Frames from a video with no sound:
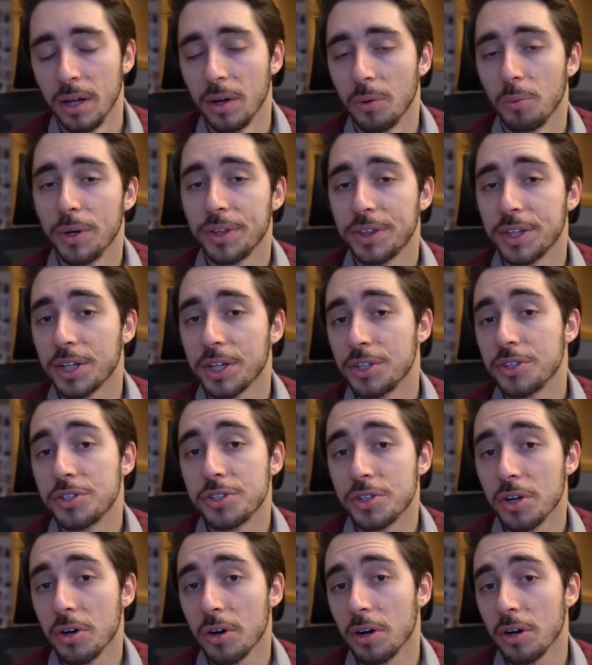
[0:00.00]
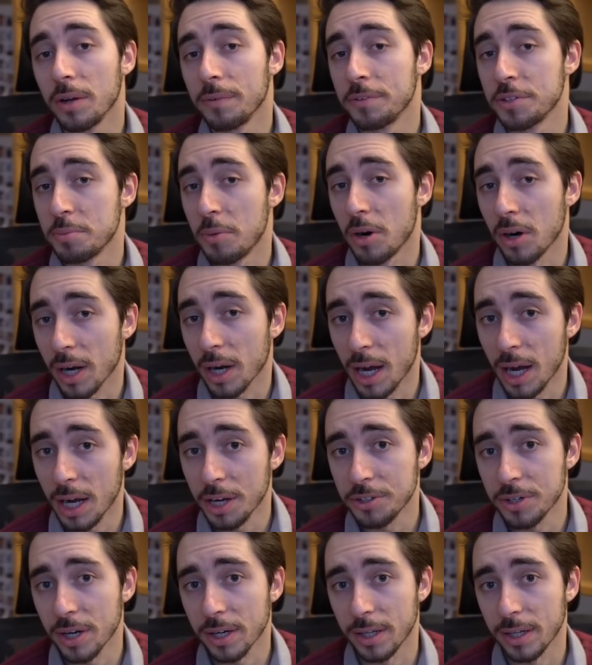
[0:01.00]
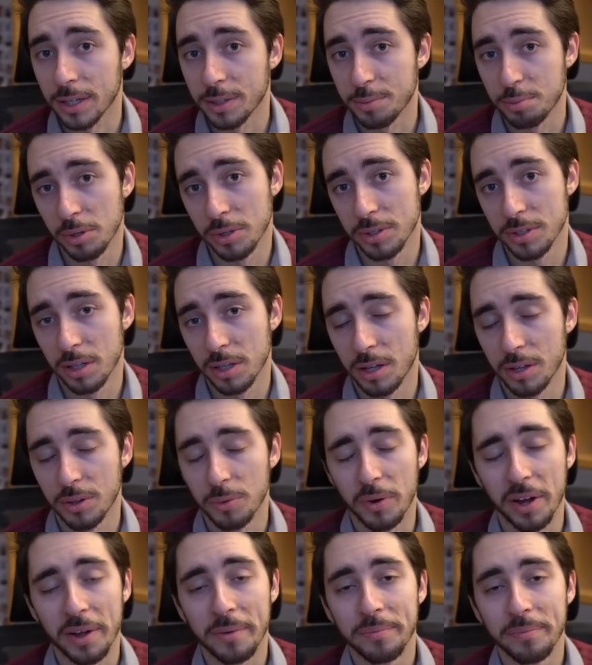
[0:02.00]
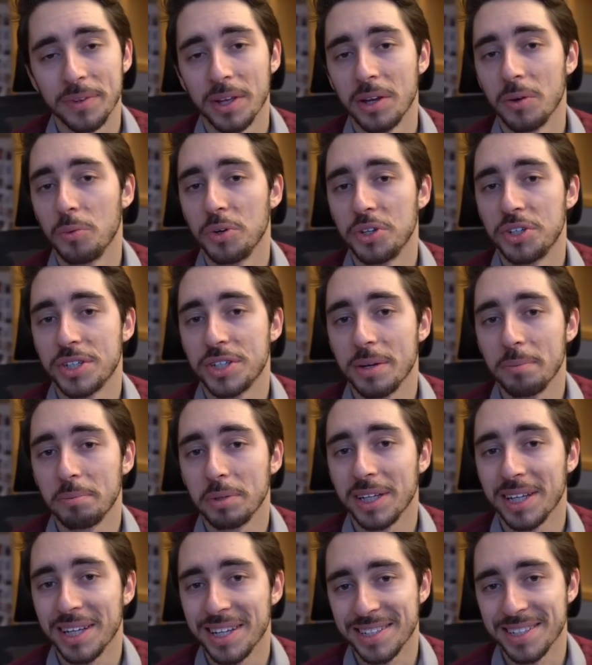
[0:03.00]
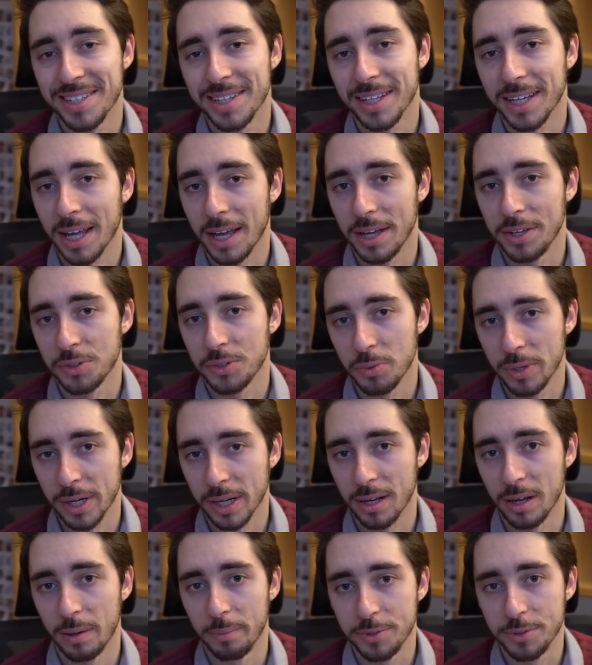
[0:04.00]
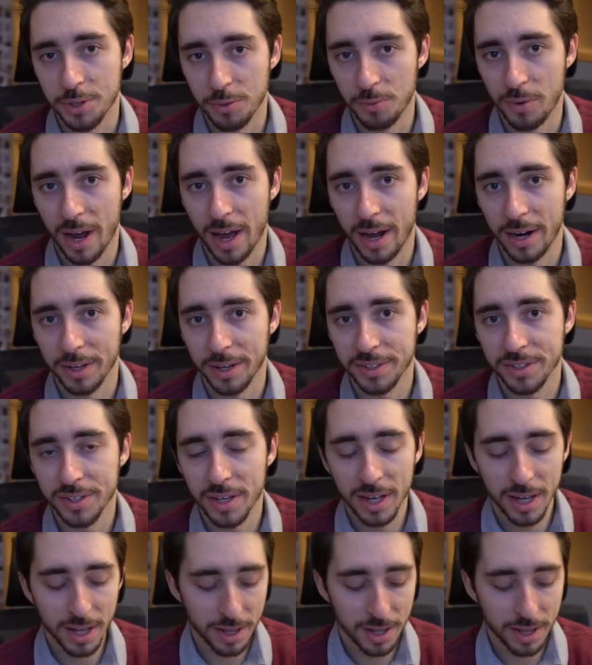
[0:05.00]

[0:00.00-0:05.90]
with the concern of smart contract exploits along the way which simply isn't the case when it comes to Radix.